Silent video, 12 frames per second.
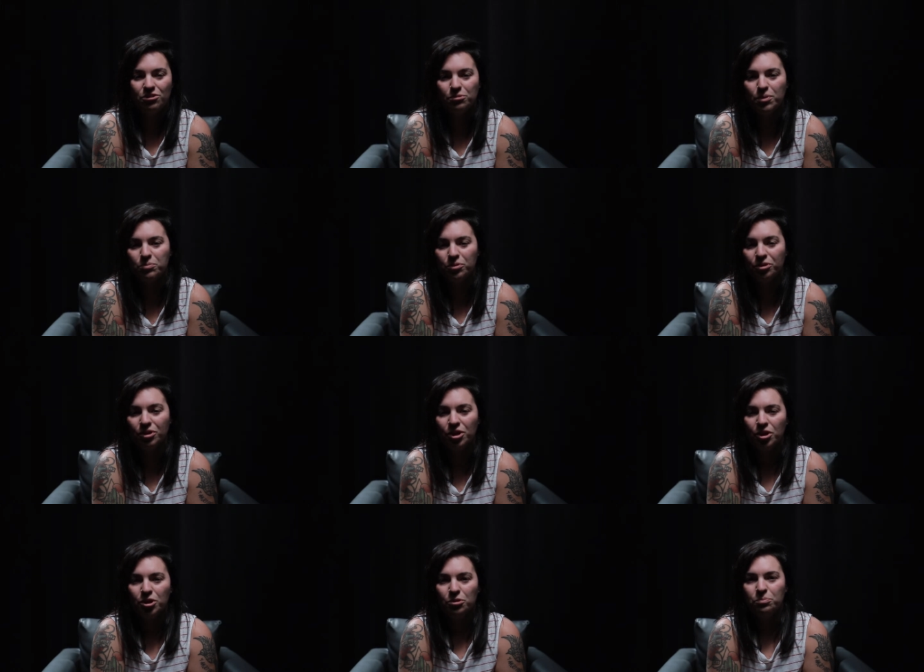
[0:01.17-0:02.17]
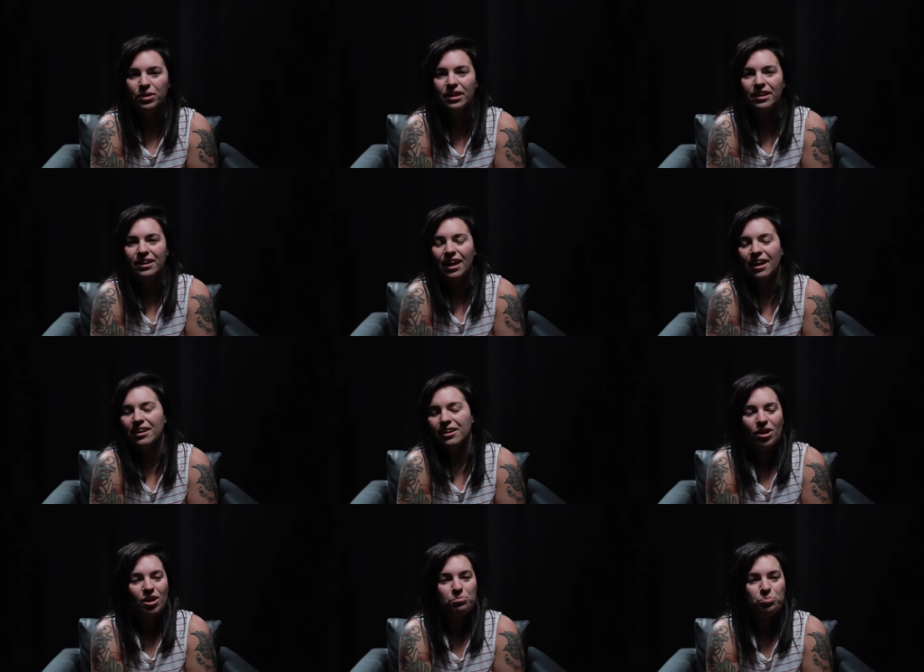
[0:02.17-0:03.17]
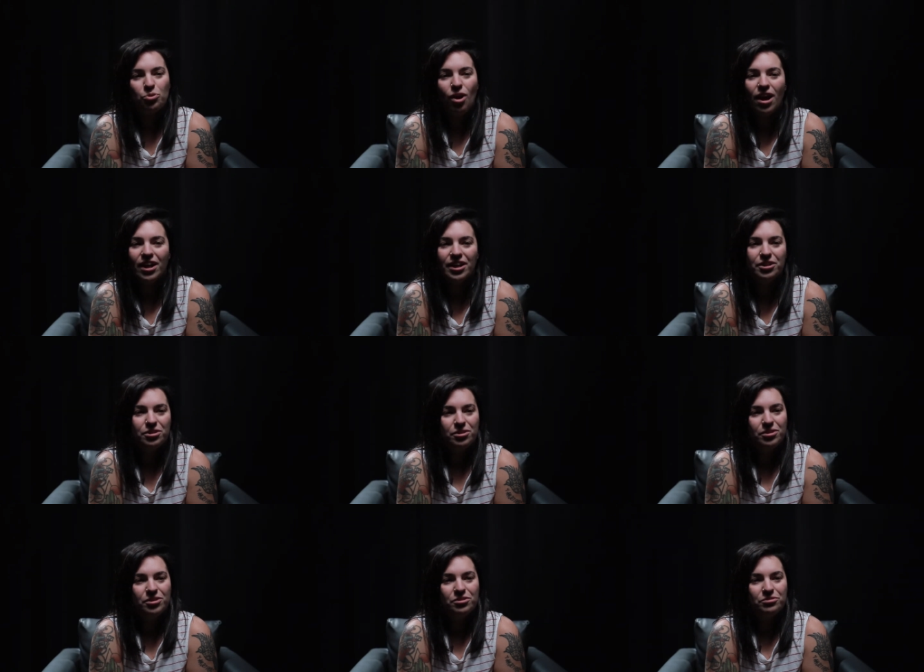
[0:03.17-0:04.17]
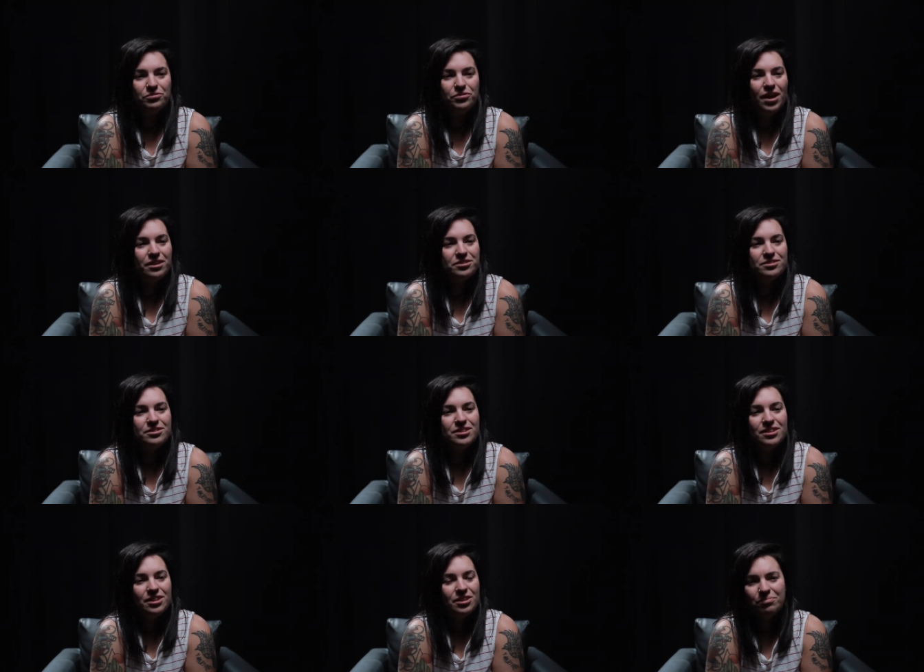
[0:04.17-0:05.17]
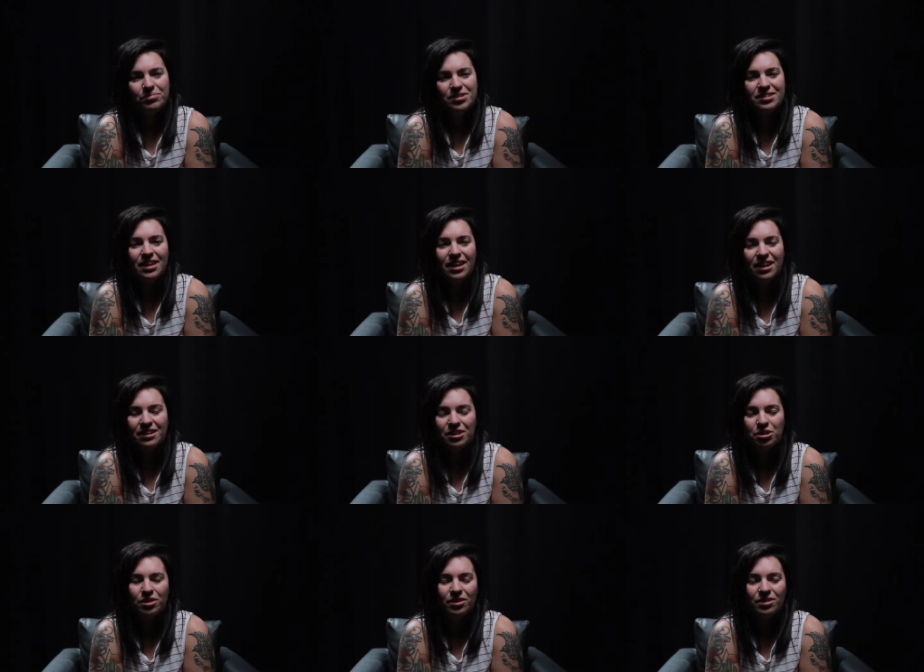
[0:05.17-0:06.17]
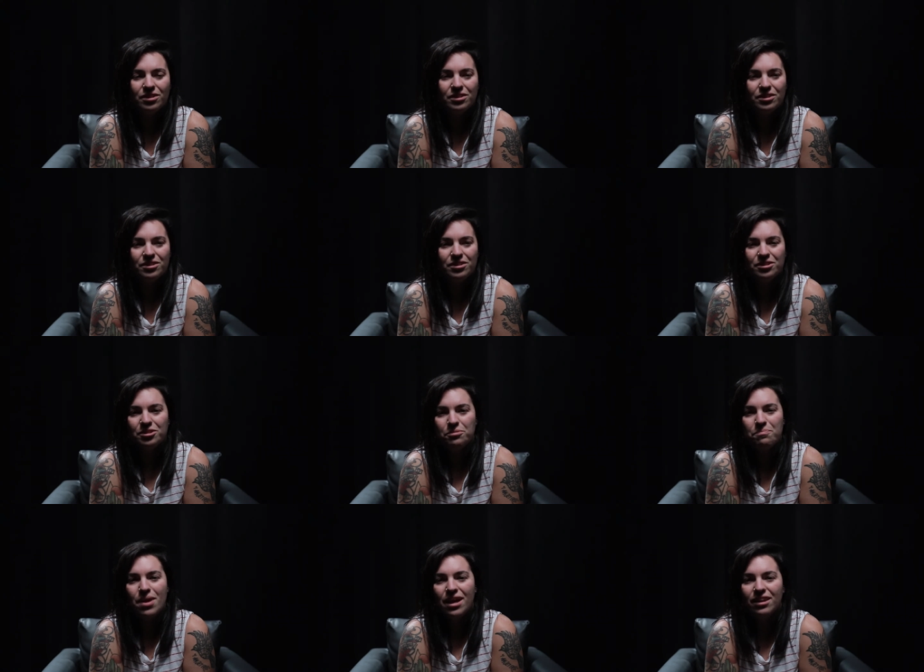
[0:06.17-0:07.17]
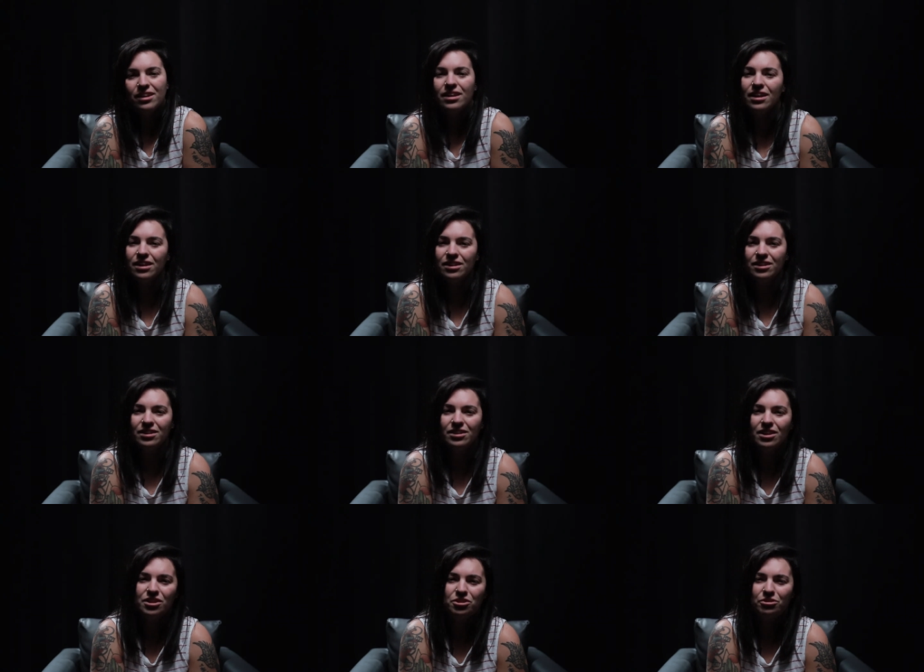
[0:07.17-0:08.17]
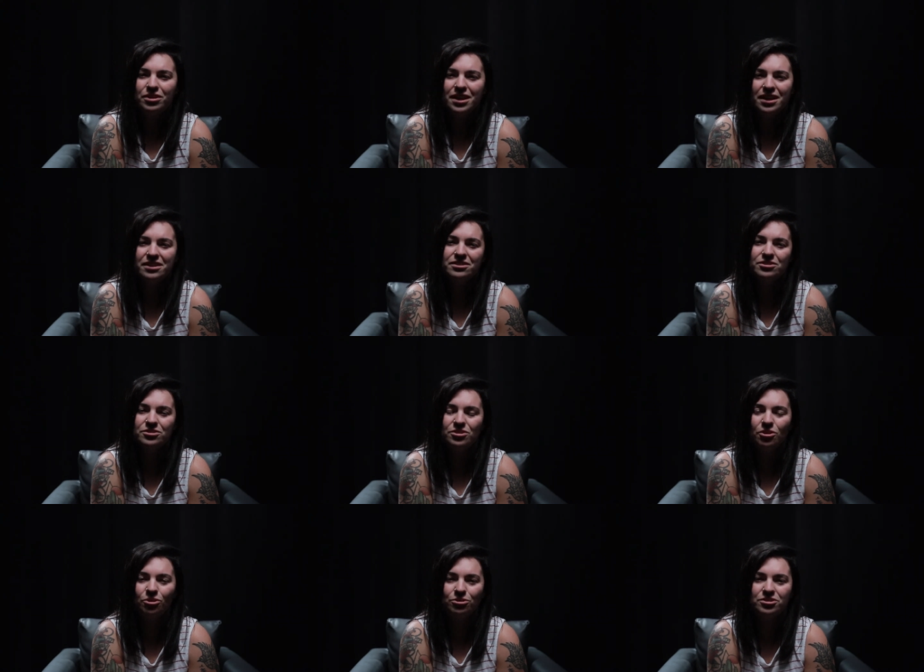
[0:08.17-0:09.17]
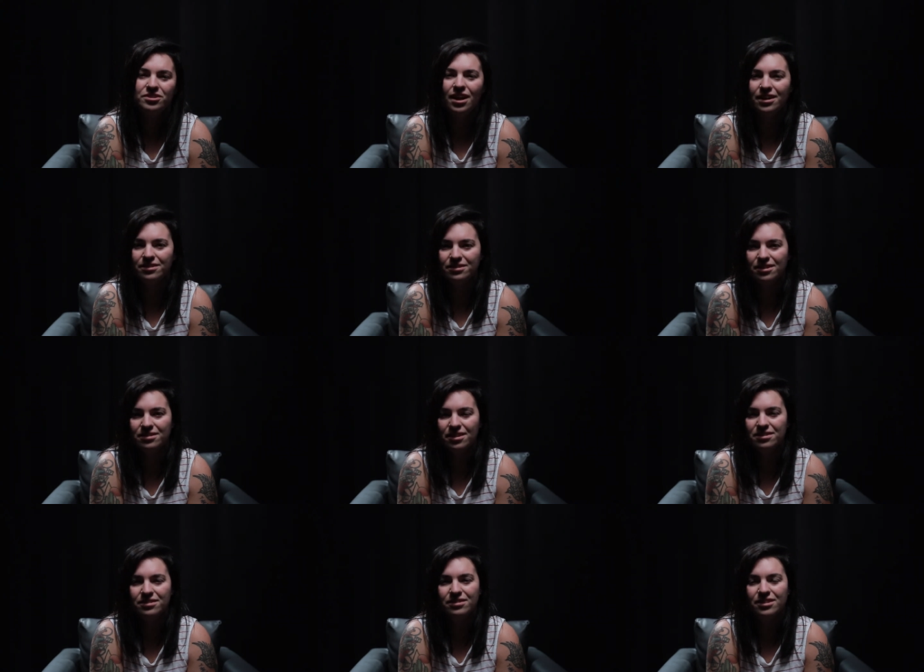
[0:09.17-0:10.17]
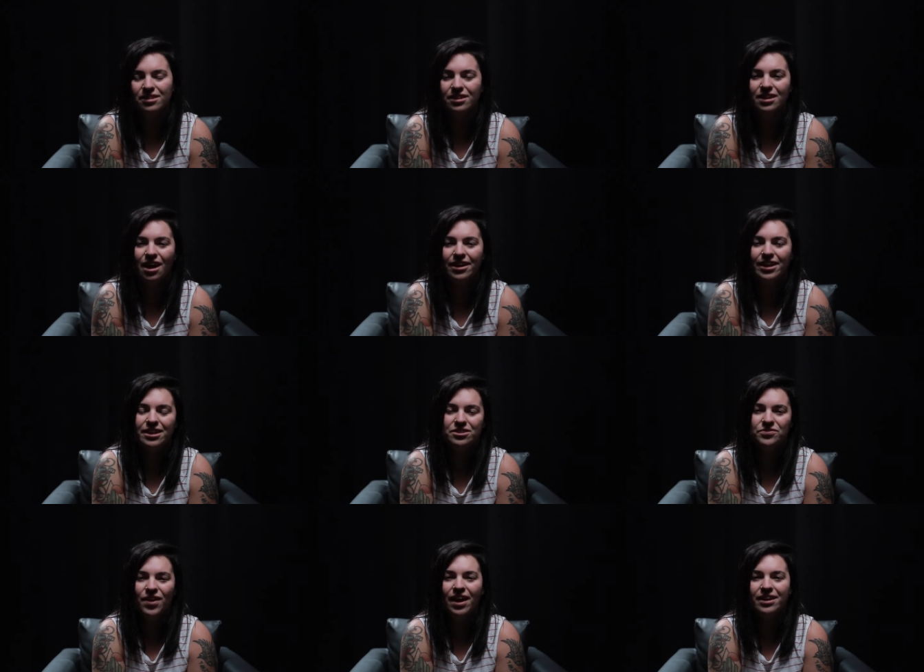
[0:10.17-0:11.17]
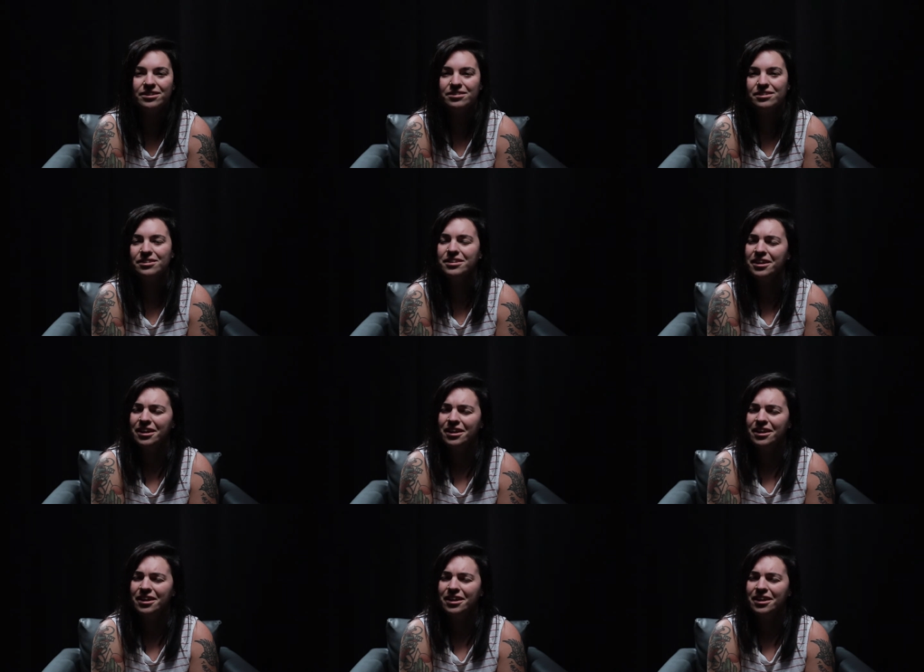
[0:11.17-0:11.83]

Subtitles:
remember being at a pride fest, seeing the men and their kids hold signs that says God hates fags, and